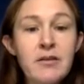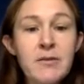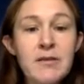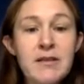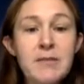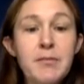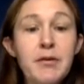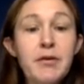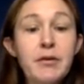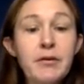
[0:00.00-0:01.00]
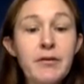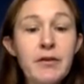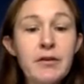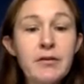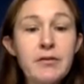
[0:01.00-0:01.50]
we see book
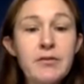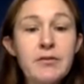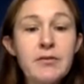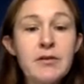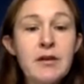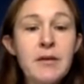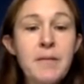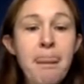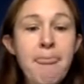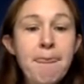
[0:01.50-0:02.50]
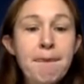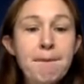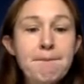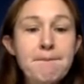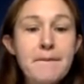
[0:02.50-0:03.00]
reviews,
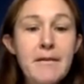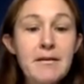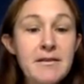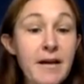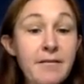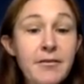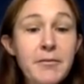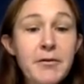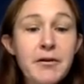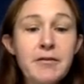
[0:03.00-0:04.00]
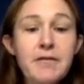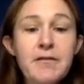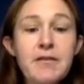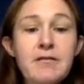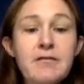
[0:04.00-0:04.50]
several book
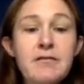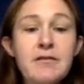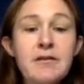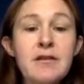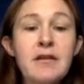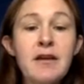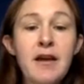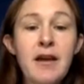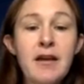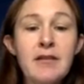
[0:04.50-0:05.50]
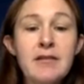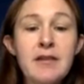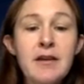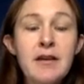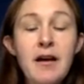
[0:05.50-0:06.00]
reviews, and
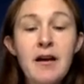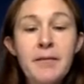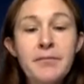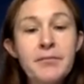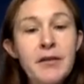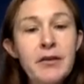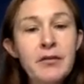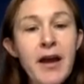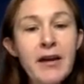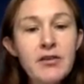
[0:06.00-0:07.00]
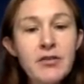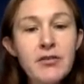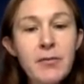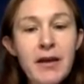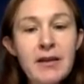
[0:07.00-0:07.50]
not
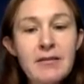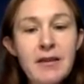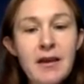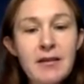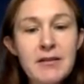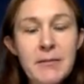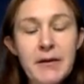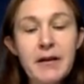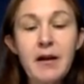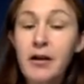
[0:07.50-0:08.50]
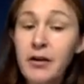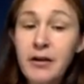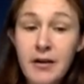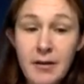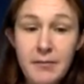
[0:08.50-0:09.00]
too many things, but a
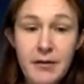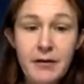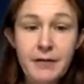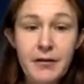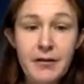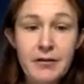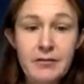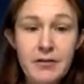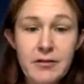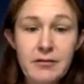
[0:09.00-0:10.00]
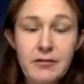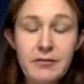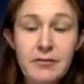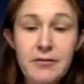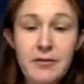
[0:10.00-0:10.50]
good number for you
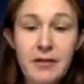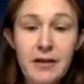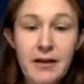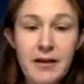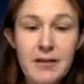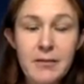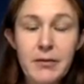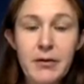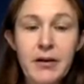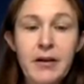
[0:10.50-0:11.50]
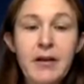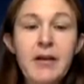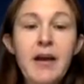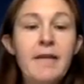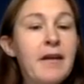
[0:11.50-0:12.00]
to explore.
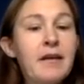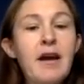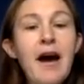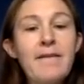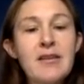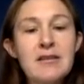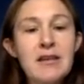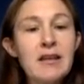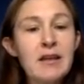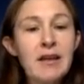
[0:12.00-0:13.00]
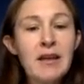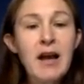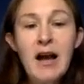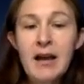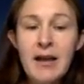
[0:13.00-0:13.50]
And then obviously clicking
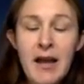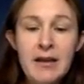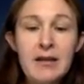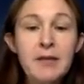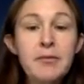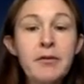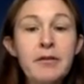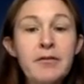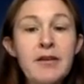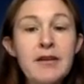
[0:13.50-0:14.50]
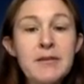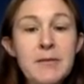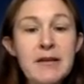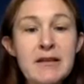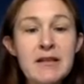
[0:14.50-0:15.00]
on any number of these
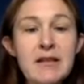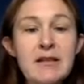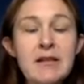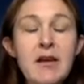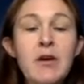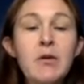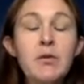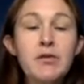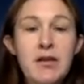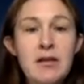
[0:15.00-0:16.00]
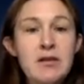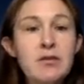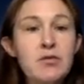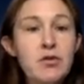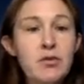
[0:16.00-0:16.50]
pieces will take
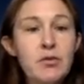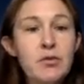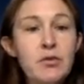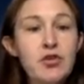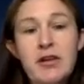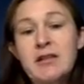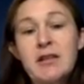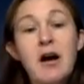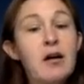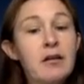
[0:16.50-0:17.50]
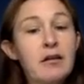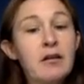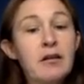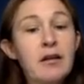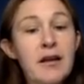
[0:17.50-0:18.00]
you to just the
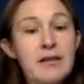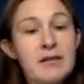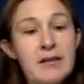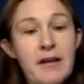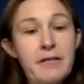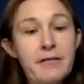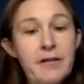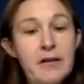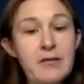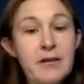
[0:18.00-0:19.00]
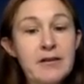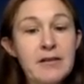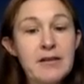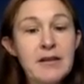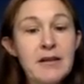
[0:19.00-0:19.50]
article itself, and you can
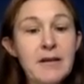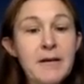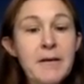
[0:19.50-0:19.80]
see